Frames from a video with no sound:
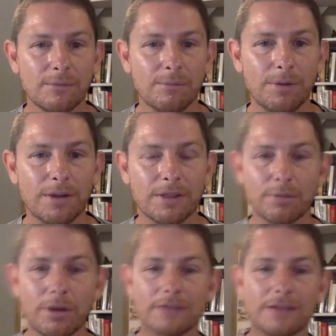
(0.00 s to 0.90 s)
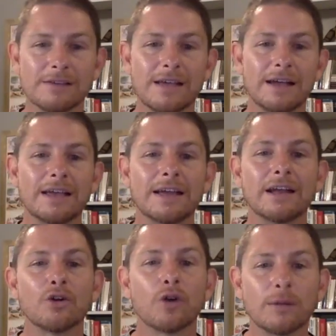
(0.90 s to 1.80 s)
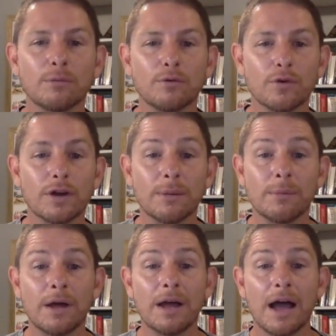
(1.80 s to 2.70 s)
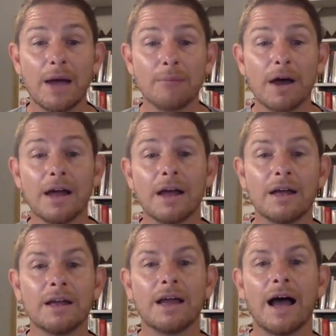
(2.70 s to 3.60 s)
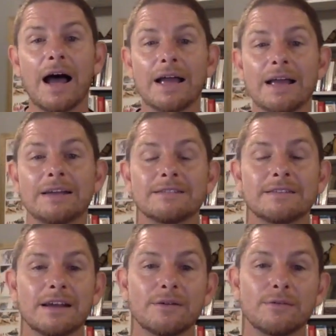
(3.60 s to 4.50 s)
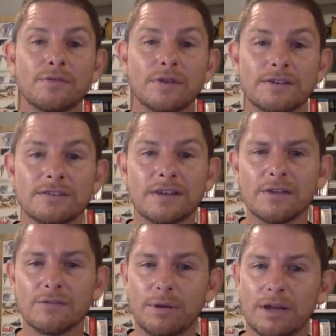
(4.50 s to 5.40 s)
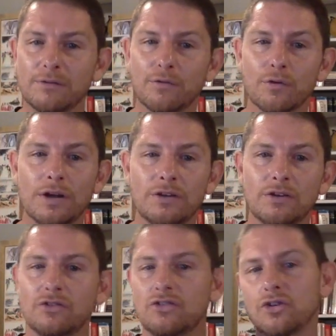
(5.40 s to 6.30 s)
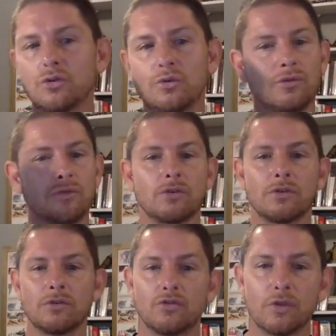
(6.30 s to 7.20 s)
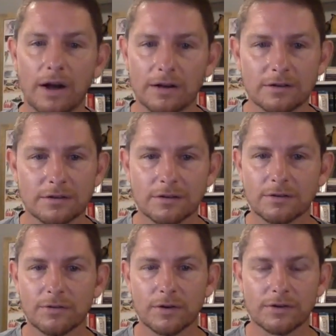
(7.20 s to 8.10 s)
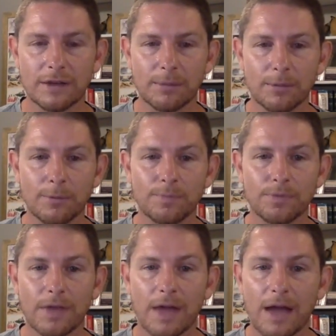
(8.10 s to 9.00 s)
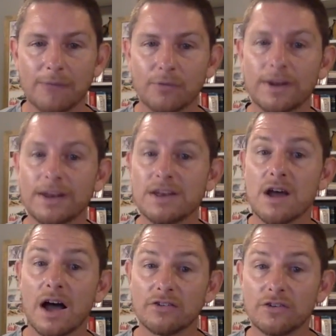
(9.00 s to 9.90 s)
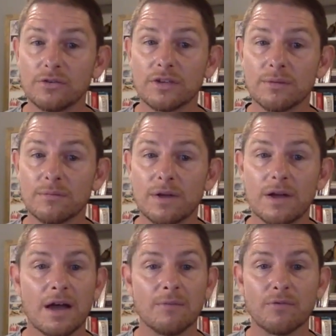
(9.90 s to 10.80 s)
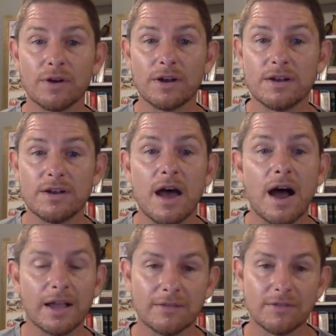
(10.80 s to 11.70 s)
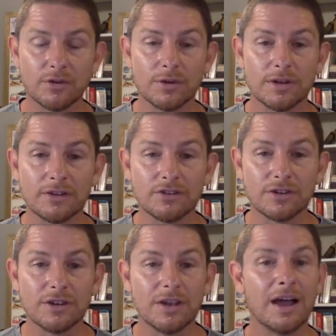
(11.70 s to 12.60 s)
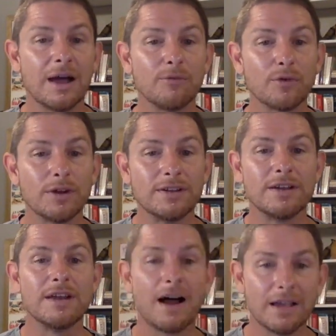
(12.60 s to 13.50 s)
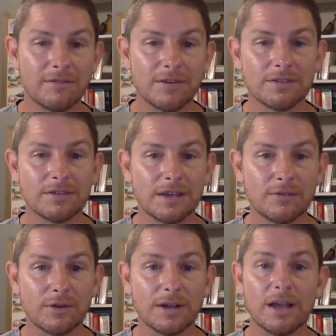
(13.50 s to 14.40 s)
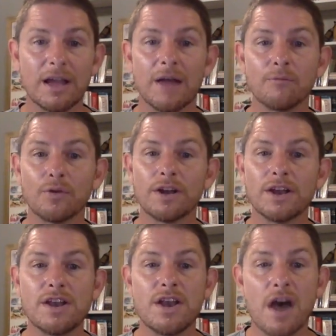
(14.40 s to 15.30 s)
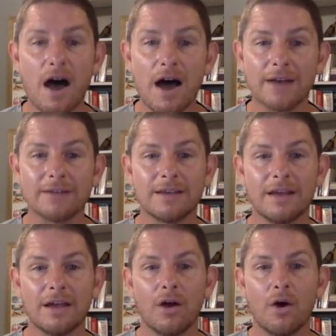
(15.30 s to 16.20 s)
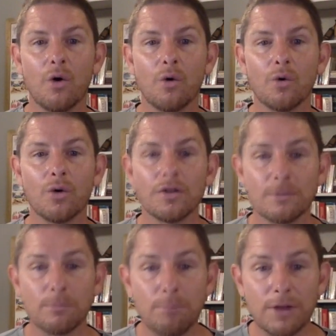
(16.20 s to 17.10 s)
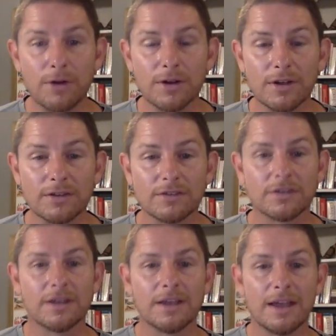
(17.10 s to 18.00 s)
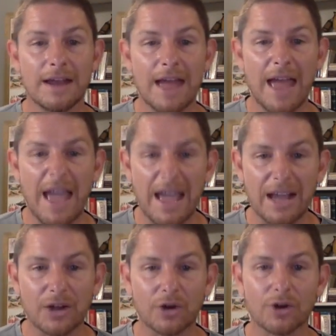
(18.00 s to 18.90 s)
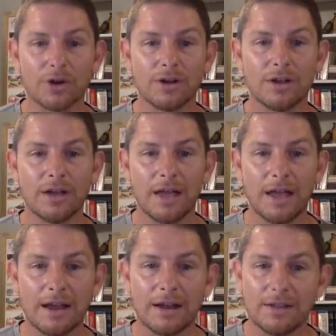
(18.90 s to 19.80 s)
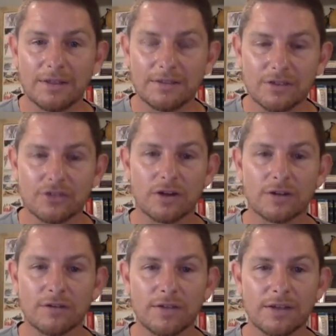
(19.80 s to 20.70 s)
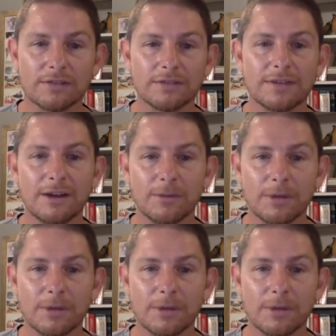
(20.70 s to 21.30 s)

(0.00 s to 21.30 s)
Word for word: But in the process, I get incredible freedom. I'm not, I, instead of, instead of being free to choose drugs, for example, I'm free to not choose them. I'm free to not give into addiction. I'm free to not give into slavery. I'm free to not hold on to bitterness and anger and these destructive things that tear me